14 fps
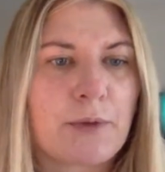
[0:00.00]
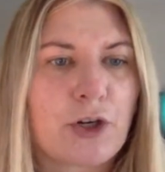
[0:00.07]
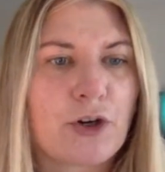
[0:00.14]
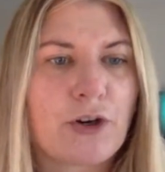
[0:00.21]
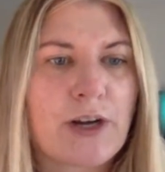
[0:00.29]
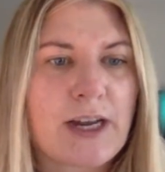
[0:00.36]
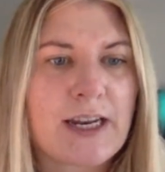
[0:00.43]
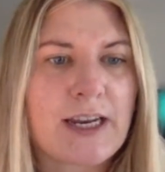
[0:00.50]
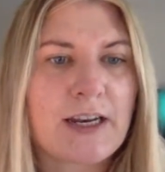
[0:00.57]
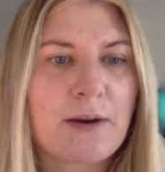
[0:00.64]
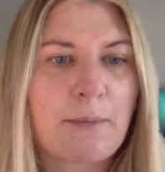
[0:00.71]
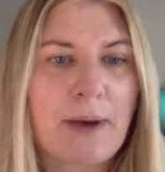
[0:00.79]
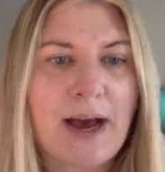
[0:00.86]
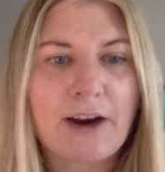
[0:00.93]
creating
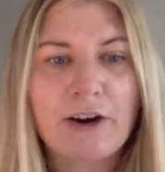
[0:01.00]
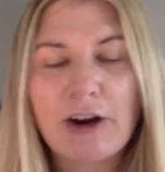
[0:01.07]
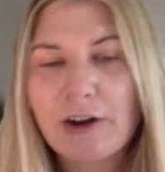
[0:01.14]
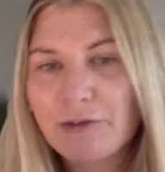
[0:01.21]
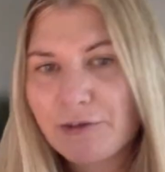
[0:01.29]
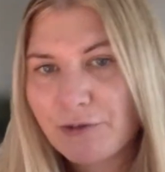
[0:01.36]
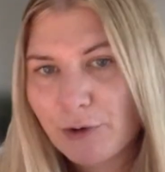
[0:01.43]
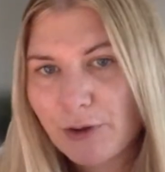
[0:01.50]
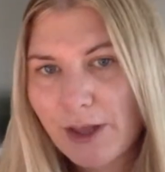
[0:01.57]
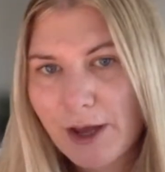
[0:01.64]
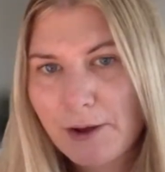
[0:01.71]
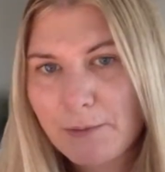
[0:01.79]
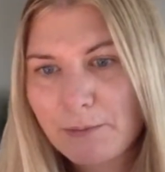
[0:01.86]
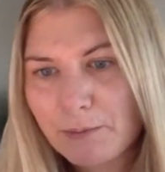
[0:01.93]
a background for
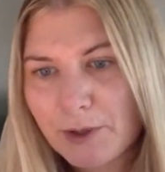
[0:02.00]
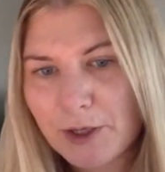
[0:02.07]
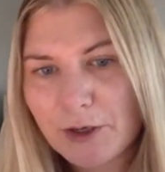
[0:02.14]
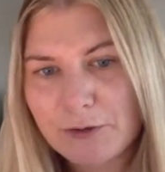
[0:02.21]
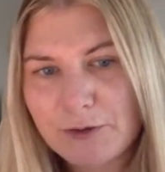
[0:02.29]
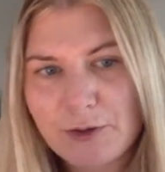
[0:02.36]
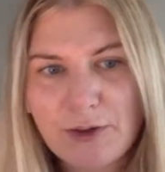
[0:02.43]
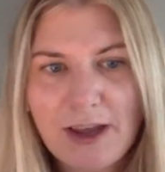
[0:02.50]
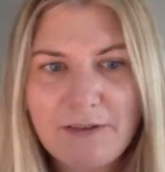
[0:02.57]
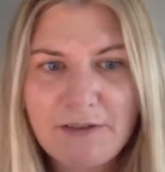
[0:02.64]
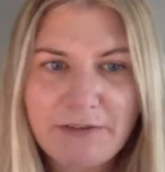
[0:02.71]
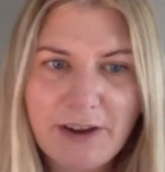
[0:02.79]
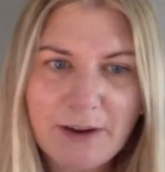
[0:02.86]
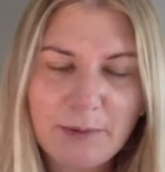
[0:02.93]
them. Do they have
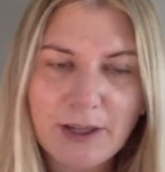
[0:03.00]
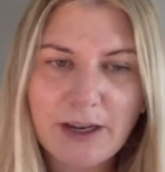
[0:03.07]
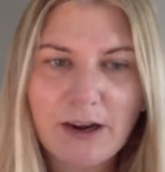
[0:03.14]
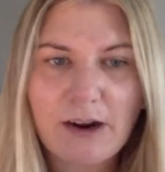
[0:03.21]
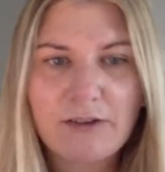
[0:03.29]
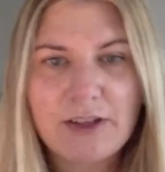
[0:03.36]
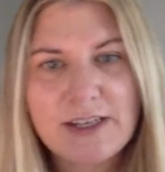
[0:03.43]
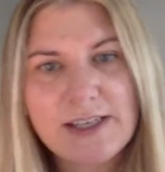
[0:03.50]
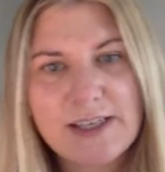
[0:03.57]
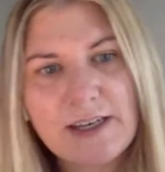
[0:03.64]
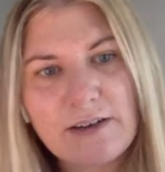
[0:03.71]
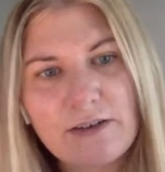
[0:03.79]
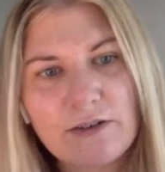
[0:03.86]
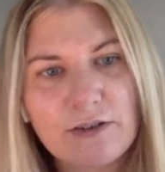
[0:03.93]
a family? Are they
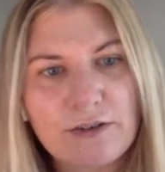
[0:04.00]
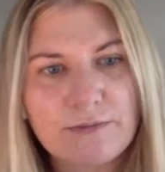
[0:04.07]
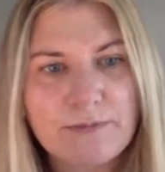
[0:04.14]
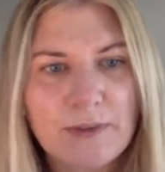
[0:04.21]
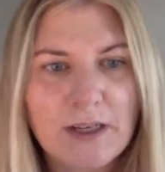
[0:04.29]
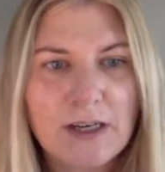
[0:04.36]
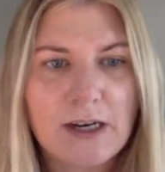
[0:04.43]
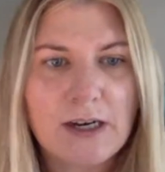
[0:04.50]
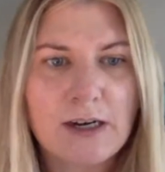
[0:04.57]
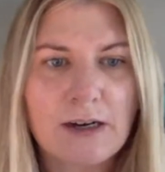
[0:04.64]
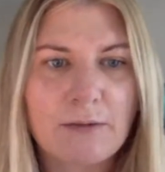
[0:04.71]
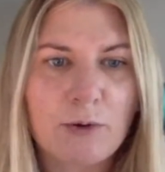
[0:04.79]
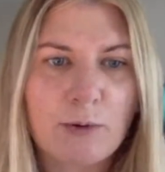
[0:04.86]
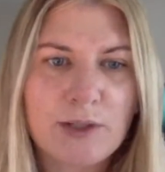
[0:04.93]
single?
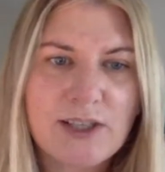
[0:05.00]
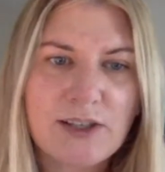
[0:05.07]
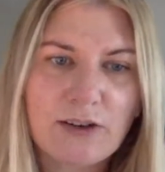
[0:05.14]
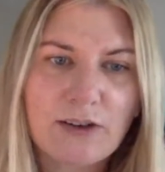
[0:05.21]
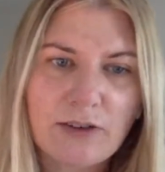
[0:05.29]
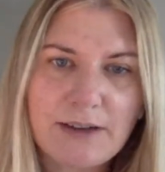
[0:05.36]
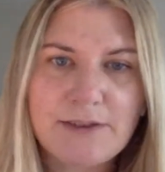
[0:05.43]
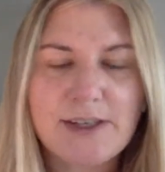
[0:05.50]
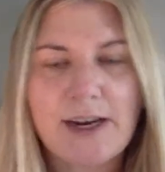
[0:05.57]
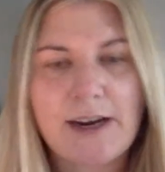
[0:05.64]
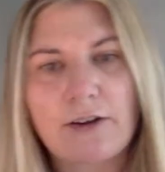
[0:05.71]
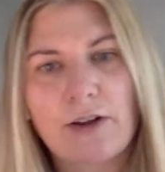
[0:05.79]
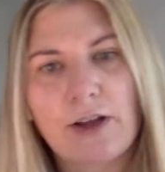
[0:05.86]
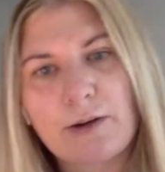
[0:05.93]
What's their
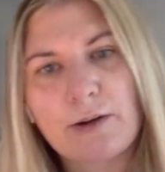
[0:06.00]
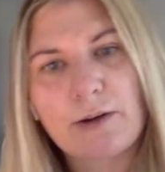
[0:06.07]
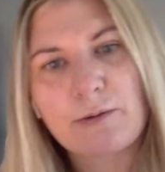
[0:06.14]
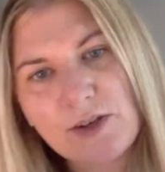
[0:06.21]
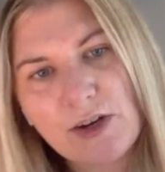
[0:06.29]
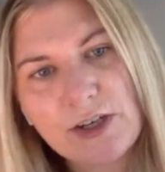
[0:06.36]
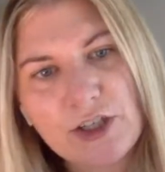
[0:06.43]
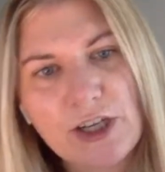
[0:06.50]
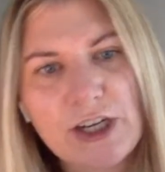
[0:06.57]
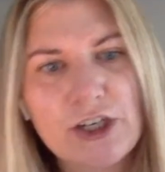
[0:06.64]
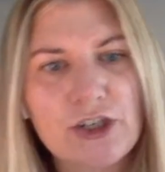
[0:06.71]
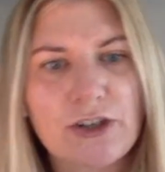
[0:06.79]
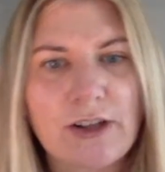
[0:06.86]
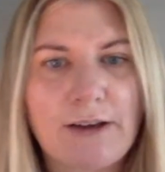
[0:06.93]
lifestyle like? What's their
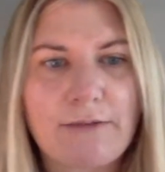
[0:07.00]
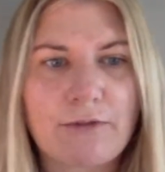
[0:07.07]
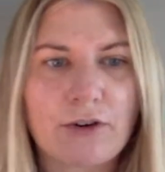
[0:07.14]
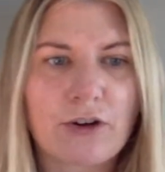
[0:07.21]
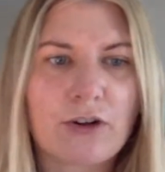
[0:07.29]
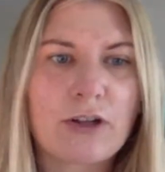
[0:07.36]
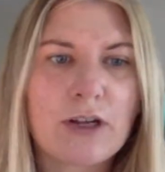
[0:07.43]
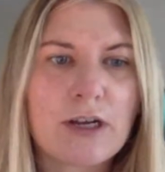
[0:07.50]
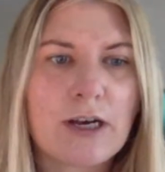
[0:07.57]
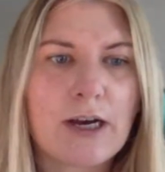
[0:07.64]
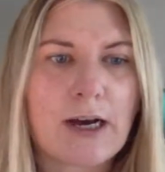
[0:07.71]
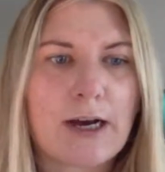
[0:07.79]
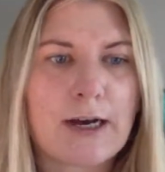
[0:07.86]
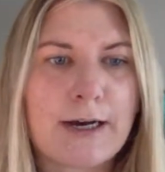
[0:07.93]
education level?
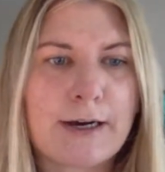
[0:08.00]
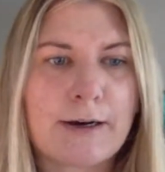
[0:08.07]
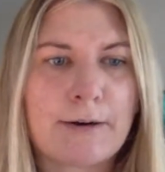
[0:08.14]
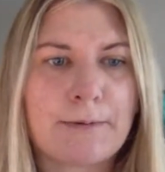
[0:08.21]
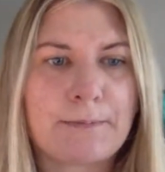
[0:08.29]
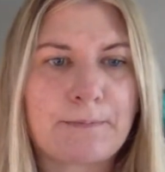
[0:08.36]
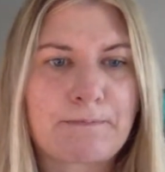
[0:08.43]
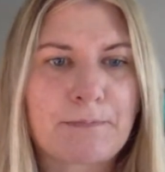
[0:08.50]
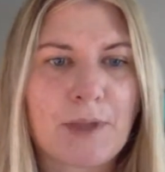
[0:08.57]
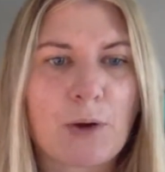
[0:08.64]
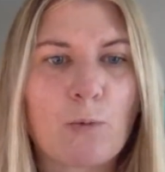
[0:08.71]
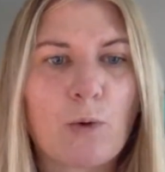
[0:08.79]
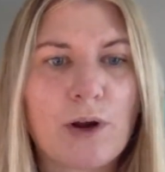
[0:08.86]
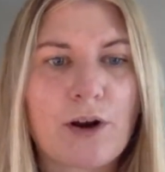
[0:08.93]

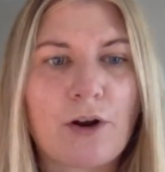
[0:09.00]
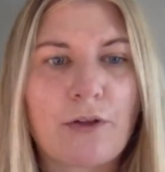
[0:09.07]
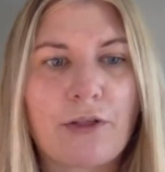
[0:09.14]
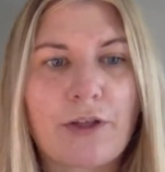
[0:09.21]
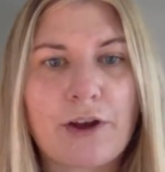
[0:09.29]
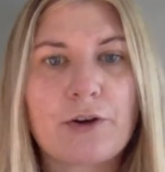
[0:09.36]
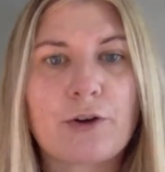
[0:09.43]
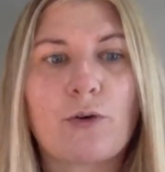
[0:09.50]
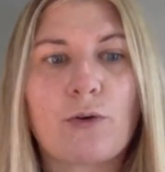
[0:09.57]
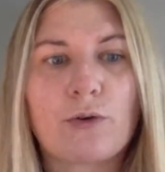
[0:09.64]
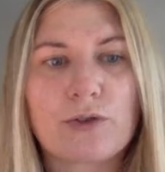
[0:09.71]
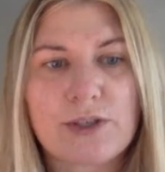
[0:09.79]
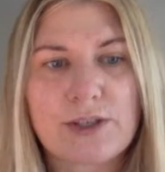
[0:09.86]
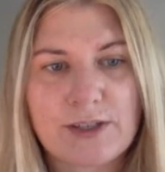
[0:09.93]
What are their
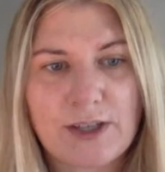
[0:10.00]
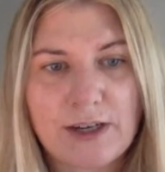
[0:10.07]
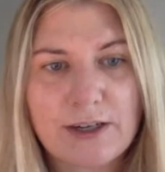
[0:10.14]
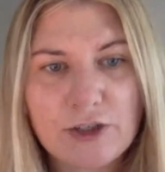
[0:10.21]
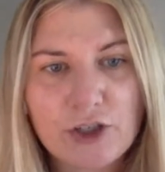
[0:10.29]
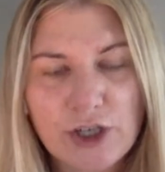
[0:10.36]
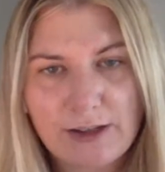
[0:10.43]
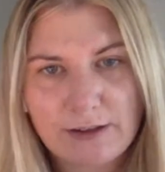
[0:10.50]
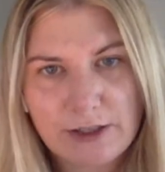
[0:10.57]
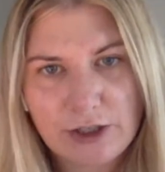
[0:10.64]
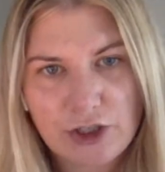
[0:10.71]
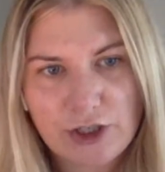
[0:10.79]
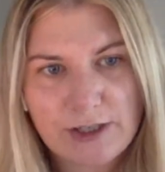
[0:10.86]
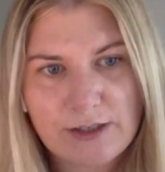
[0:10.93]
goals and their
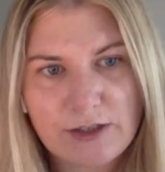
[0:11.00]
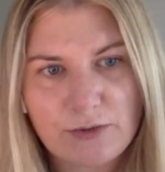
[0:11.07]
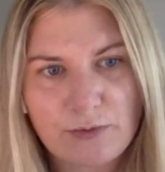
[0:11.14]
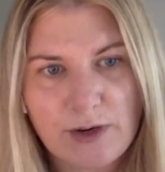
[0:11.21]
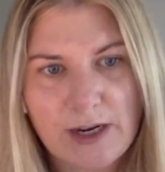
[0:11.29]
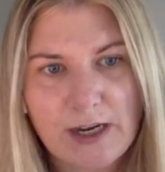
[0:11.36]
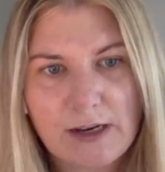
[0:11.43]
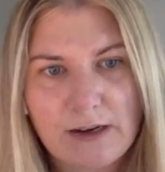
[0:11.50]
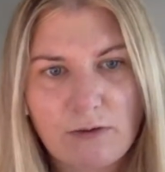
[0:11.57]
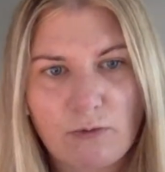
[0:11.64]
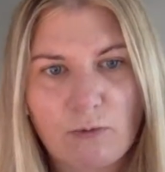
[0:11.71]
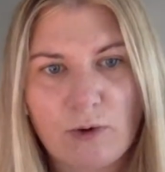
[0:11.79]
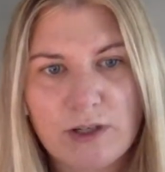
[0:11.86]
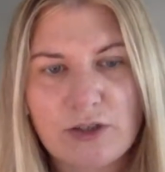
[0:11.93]
challenges, right?
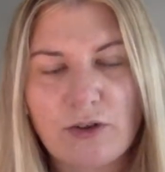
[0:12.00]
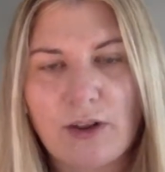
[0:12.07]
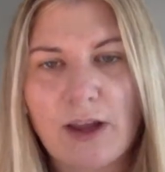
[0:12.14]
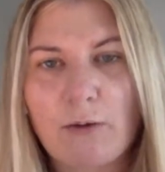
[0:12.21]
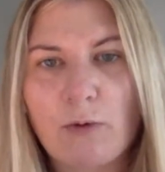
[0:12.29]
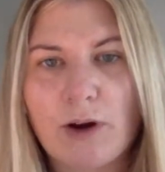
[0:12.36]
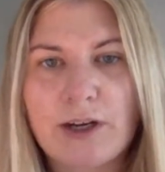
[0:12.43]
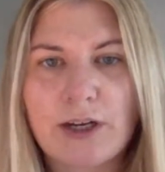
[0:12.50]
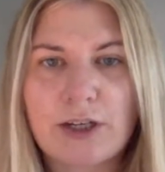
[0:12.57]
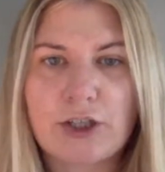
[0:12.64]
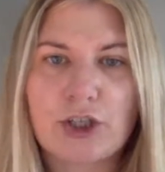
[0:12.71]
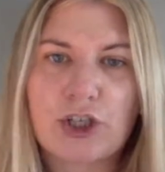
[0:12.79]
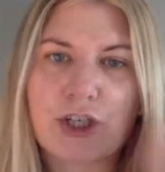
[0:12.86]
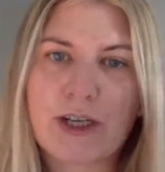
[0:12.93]
What do they want to
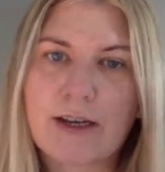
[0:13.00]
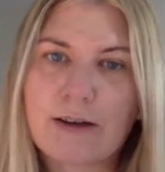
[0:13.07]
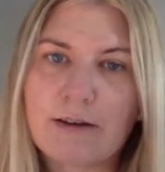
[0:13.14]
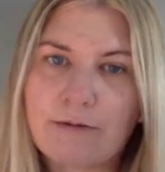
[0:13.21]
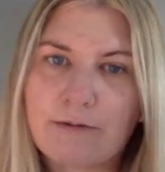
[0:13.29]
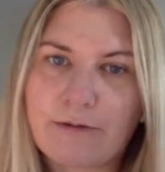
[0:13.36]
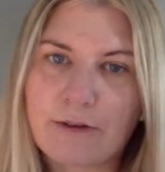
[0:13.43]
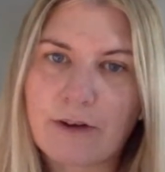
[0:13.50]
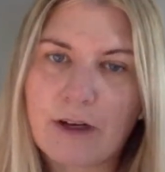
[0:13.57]
achieve